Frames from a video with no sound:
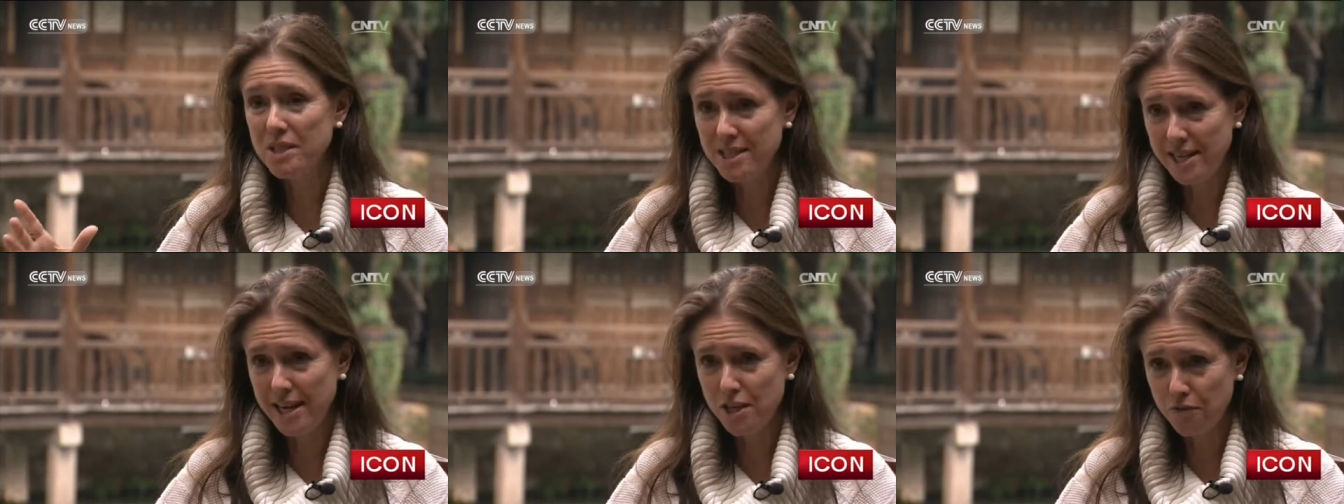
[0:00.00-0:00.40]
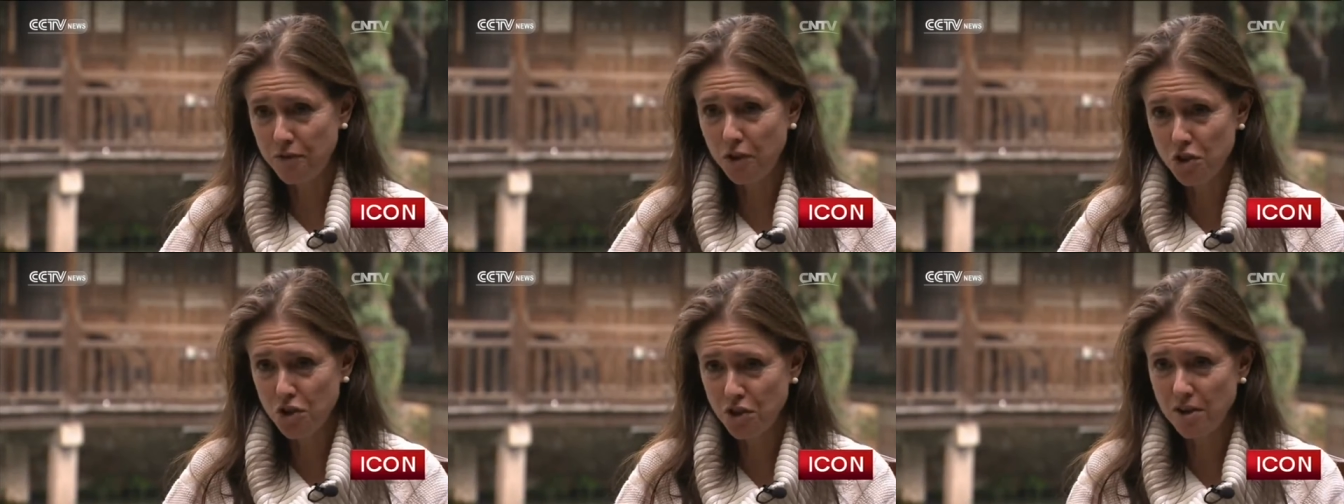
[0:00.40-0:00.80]
a stage
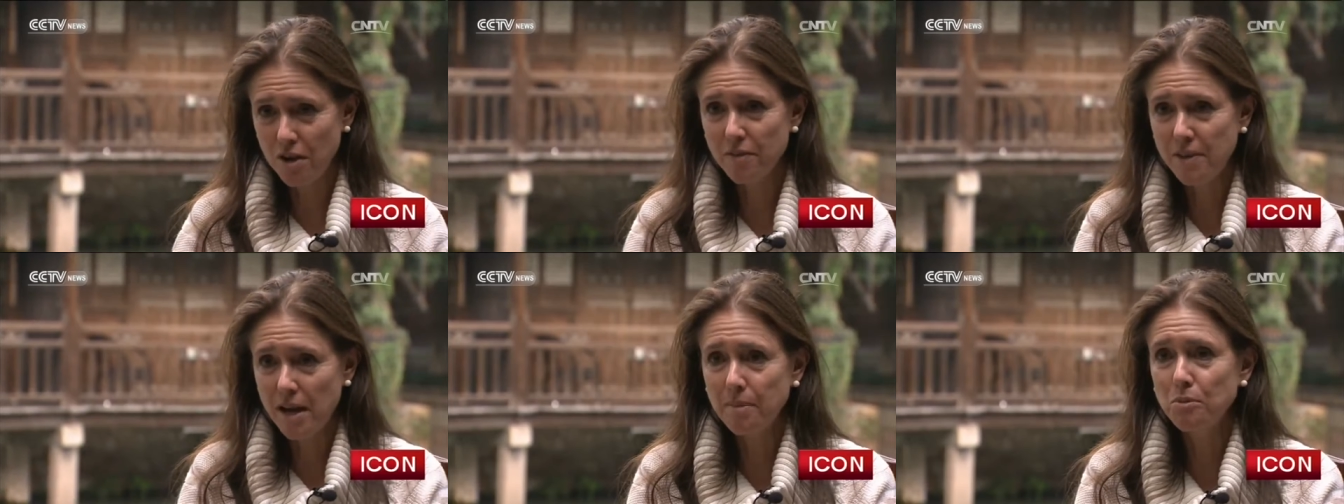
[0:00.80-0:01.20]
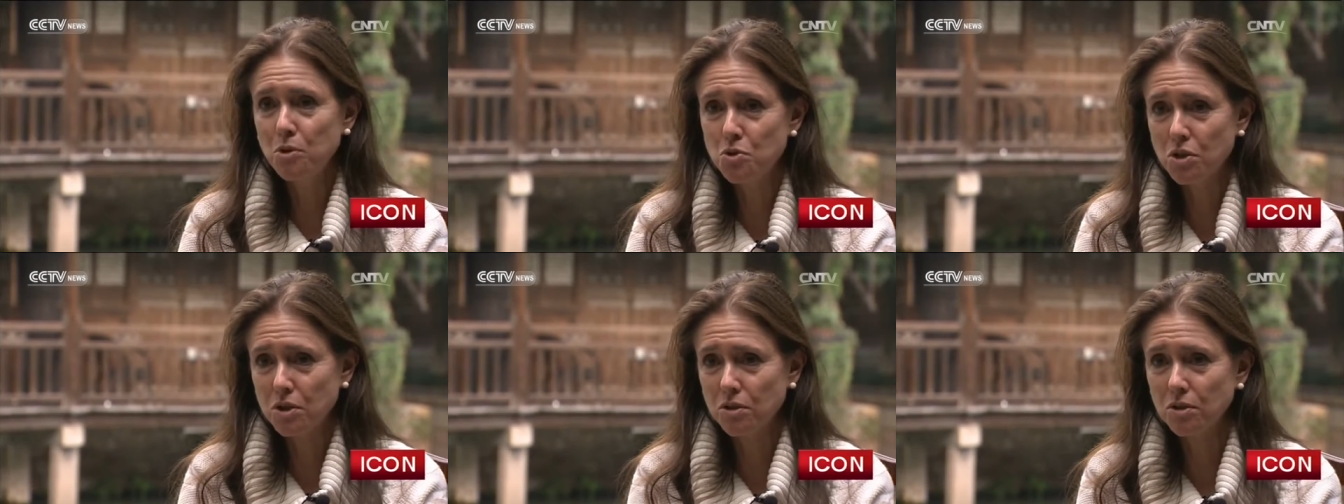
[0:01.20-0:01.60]
version of that
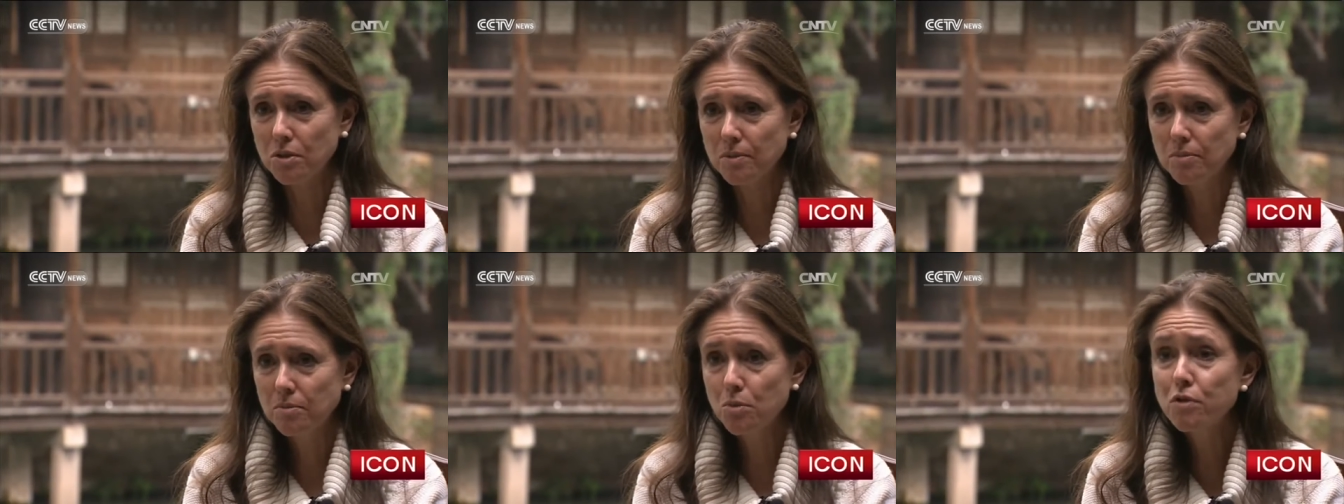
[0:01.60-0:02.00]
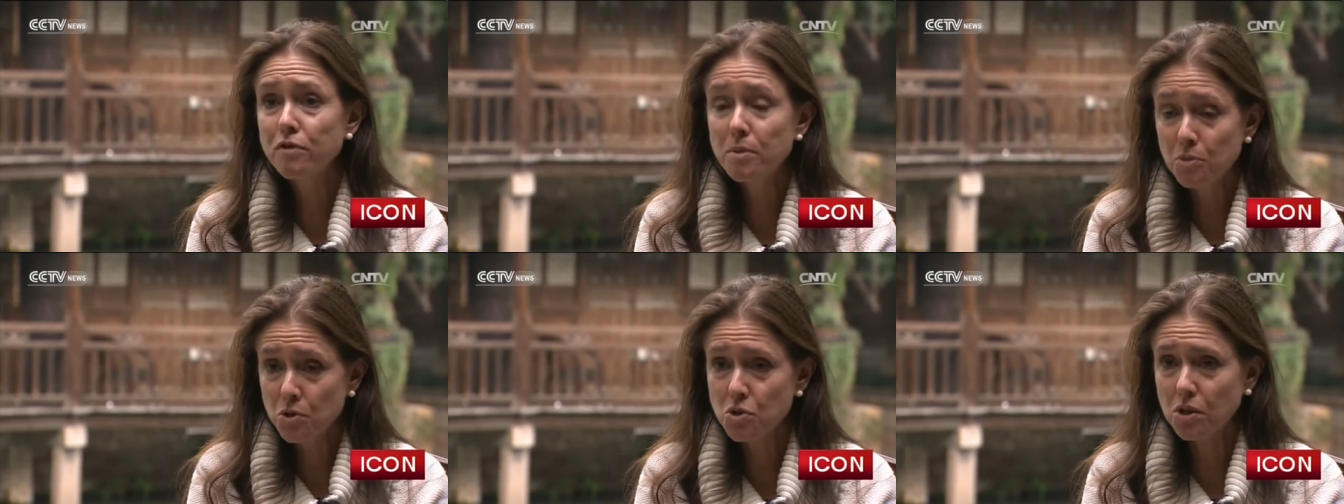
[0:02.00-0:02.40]
musical, mm.
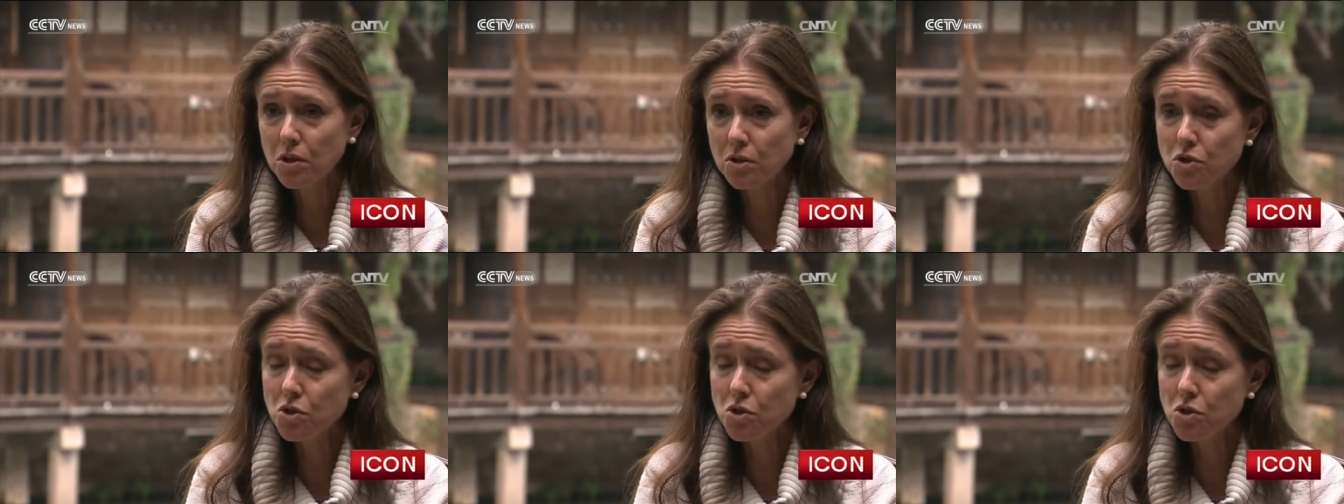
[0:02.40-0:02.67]
movie musical.